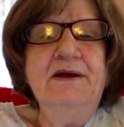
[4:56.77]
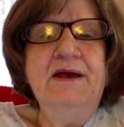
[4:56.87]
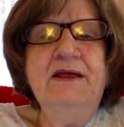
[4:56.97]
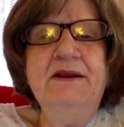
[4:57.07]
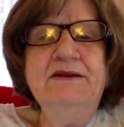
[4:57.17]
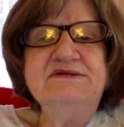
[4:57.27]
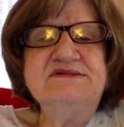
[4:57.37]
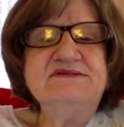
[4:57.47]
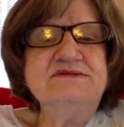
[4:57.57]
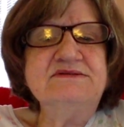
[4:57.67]
And
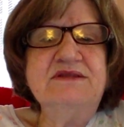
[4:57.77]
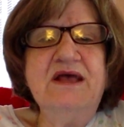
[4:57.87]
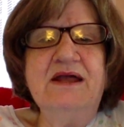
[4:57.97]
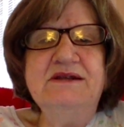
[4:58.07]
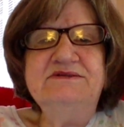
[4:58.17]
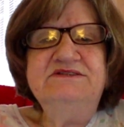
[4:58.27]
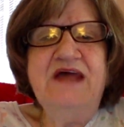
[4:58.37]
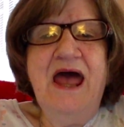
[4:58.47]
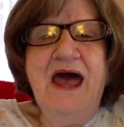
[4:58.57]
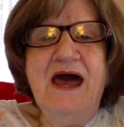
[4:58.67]
it's got a
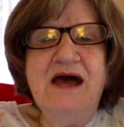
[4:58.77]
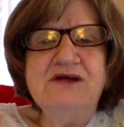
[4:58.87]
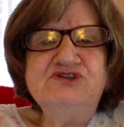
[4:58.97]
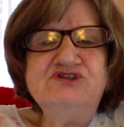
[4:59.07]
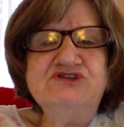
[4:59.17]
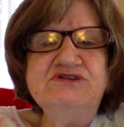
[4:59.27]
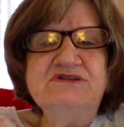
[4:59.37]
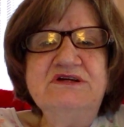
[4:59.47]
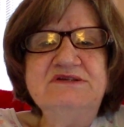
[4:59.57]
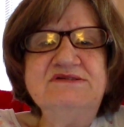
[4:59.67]
dash
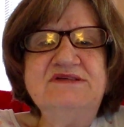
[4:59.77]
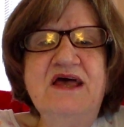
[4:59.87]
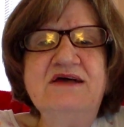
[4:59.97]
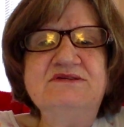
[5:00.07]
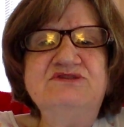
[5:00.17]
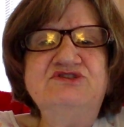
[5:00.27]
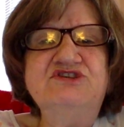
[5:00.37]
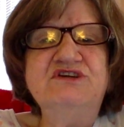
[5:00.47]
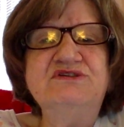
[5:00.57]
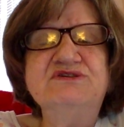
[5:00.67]
and it says,
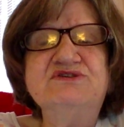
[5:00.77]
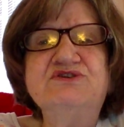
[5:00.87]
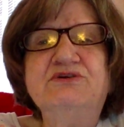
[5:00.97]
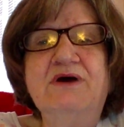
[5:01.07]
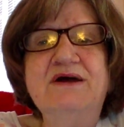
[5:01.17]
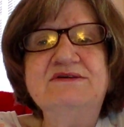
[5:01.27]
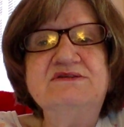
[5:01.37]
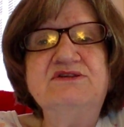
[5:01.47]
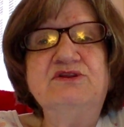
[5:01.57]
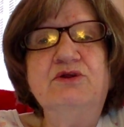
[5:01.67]
Jesus
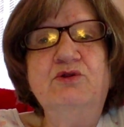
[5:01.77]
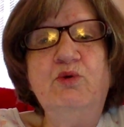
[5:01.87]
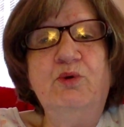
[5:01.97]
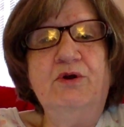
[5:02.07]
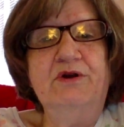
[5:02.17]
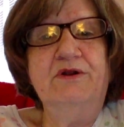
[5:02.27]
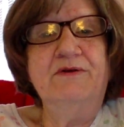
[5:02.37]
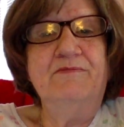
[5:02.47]
Christ the Lord.